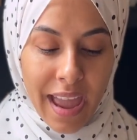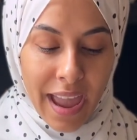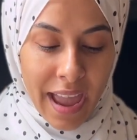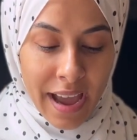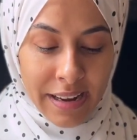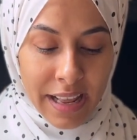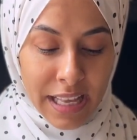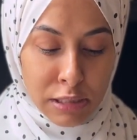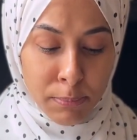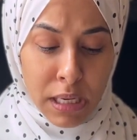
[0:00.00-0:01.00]
And
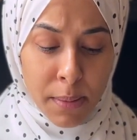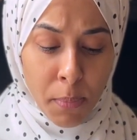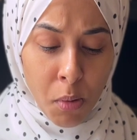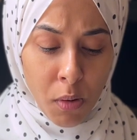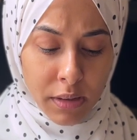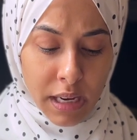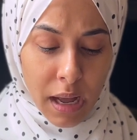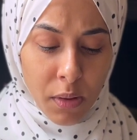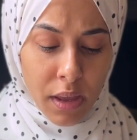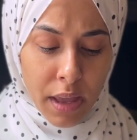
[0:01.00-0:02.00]
his people
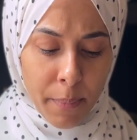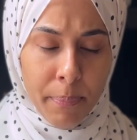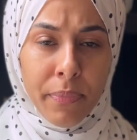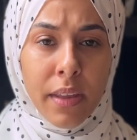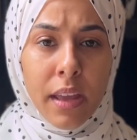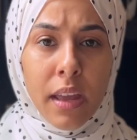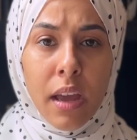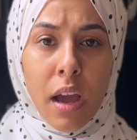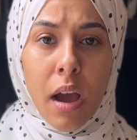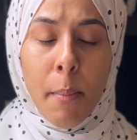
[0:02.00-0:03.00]
tell him,
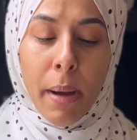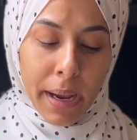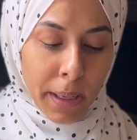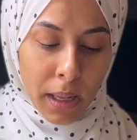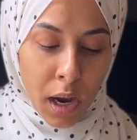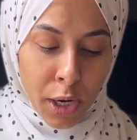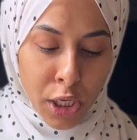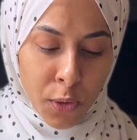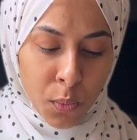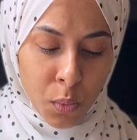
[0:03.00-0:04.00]
by Allah, are
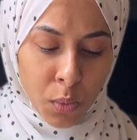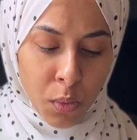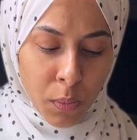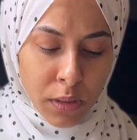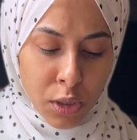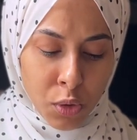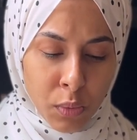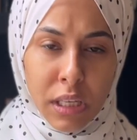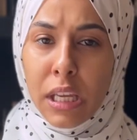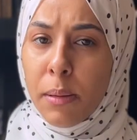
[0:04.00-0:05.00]
you going to
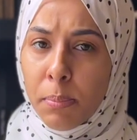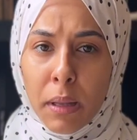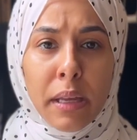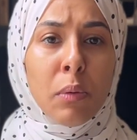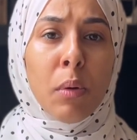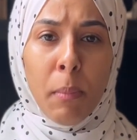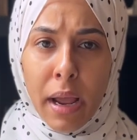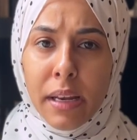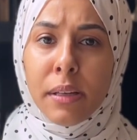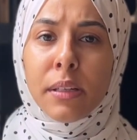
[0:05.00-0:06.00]
keep like
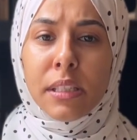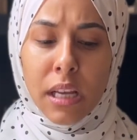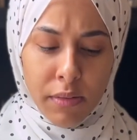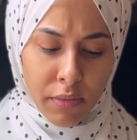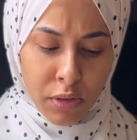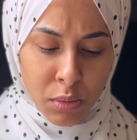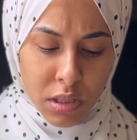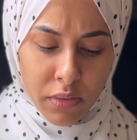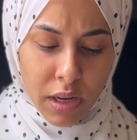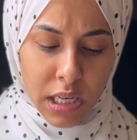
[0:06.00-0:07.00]
reminding yourself of
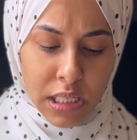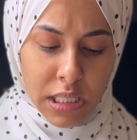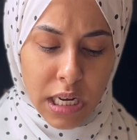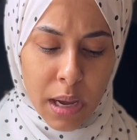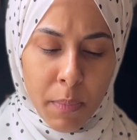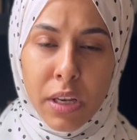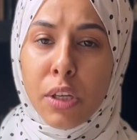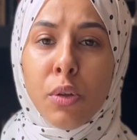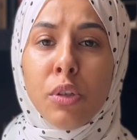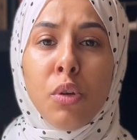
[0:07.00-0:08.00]
Yusuf alayhi salam
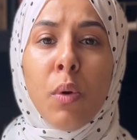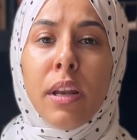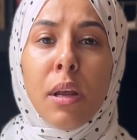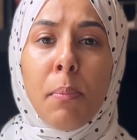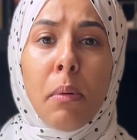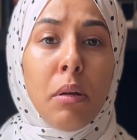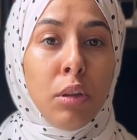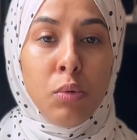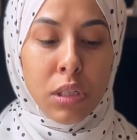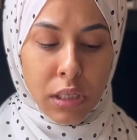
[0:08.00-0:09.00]
until you end up
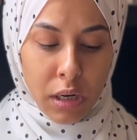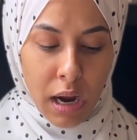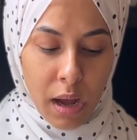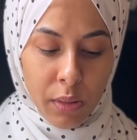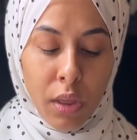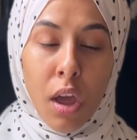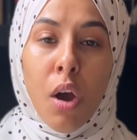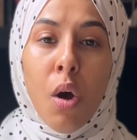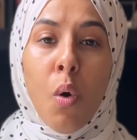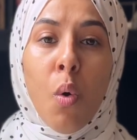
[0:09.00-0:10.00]
losing your health
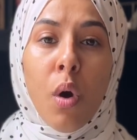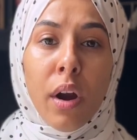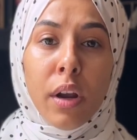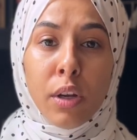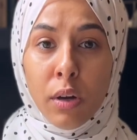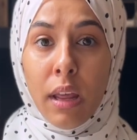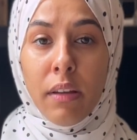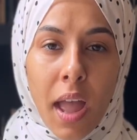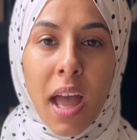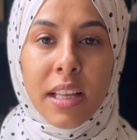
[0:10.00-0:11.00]
or your life?
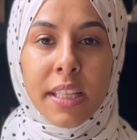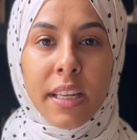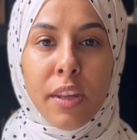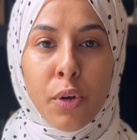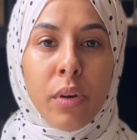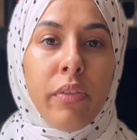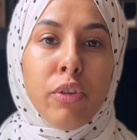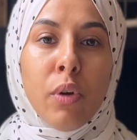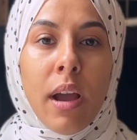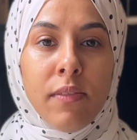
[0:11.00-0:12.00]
As in, the grief
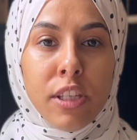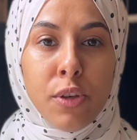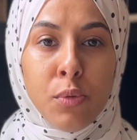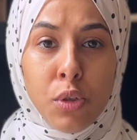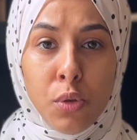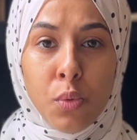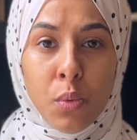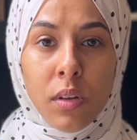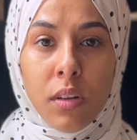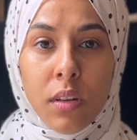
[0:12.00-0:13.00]
drives you
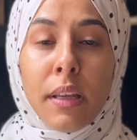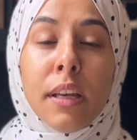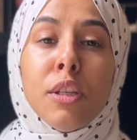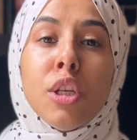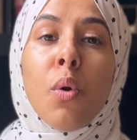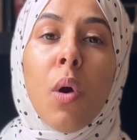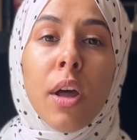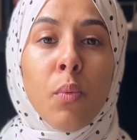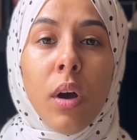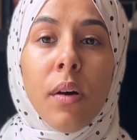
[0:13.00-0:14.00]
to get so
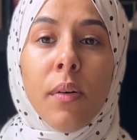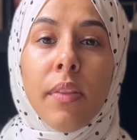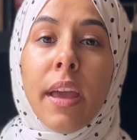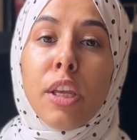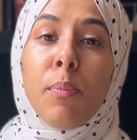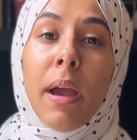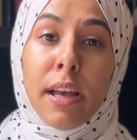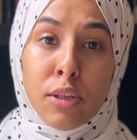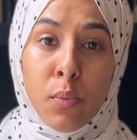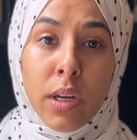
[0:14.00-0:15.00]
unwell that you
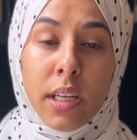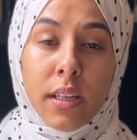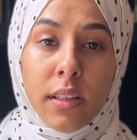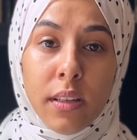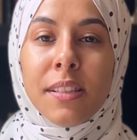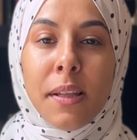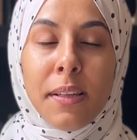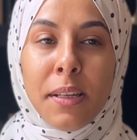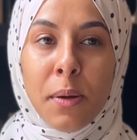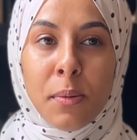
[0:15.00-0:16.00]
pass away.
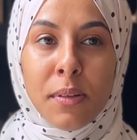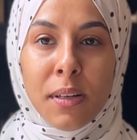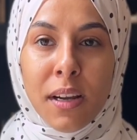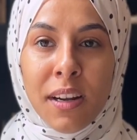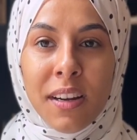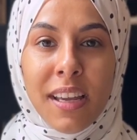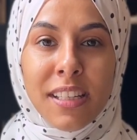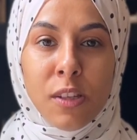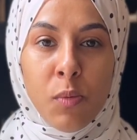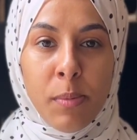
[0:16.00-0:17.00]
You know, there are
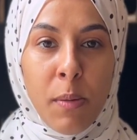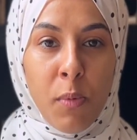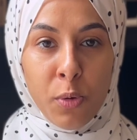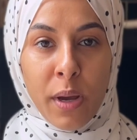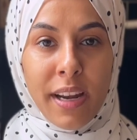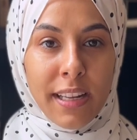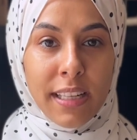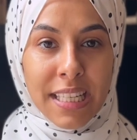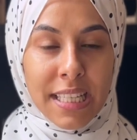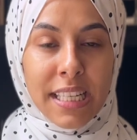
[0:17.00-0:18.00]
occasions where people try to
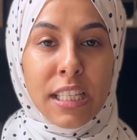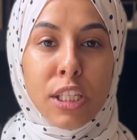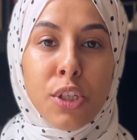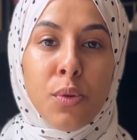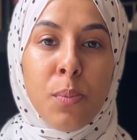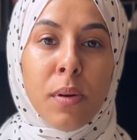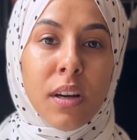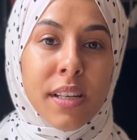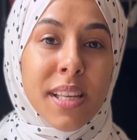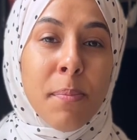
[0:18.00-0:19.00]
tell us things to
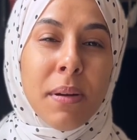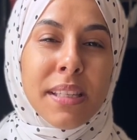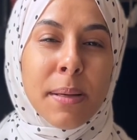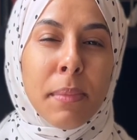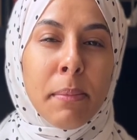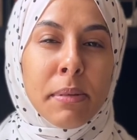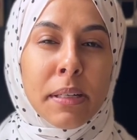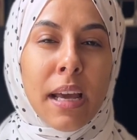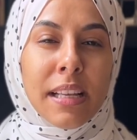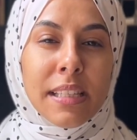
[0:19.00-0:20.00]
perk us up, but sometimes they're
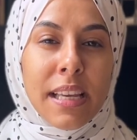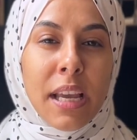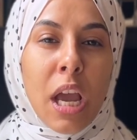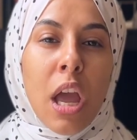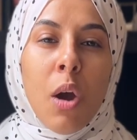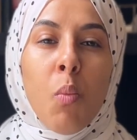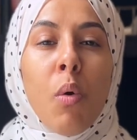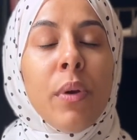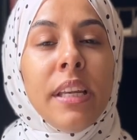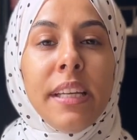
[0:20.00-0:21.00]
not saying
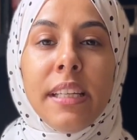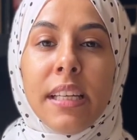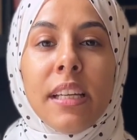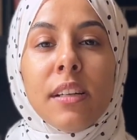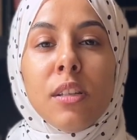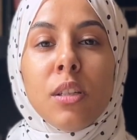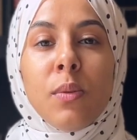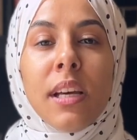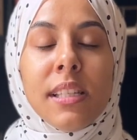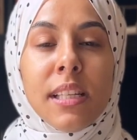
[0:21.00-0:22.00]
what we need to hear. So
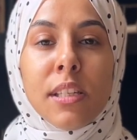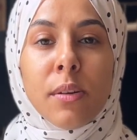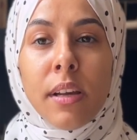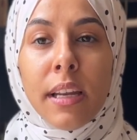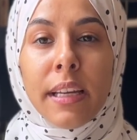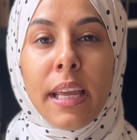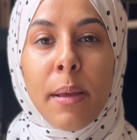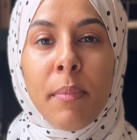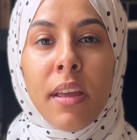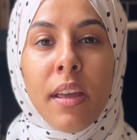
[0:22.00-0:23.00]
in essence, they're telling him,